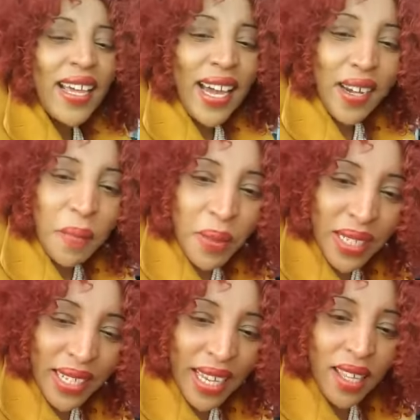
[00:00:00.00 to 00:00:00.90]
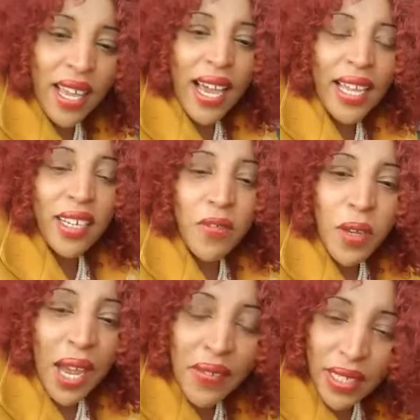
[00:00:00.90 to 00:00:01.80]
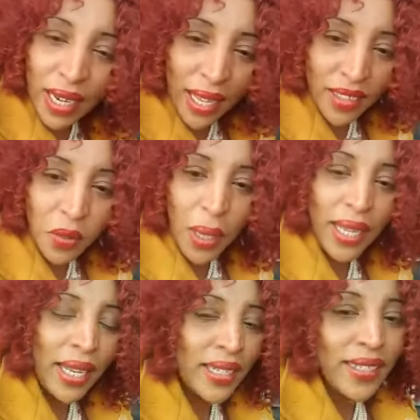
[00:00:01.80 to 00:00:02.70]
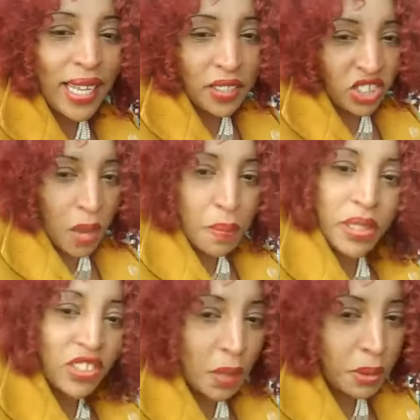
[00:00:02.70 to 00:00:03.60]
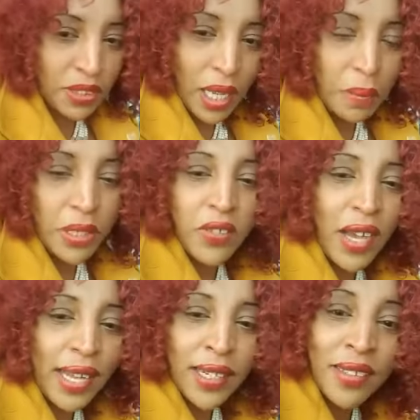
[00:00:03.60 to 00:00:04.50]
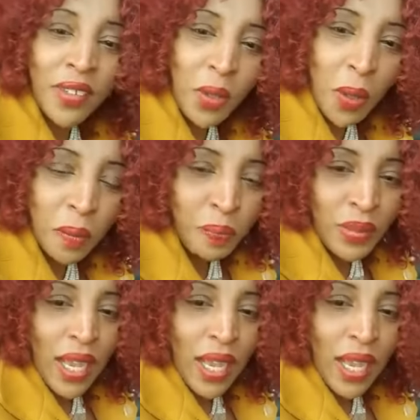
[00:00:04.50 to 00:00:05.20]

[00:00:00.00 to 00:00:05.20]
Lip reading: Karibuni Kenya. And if you haven't learned Swahili, say jambo, jambo, jambo. You've heard that song.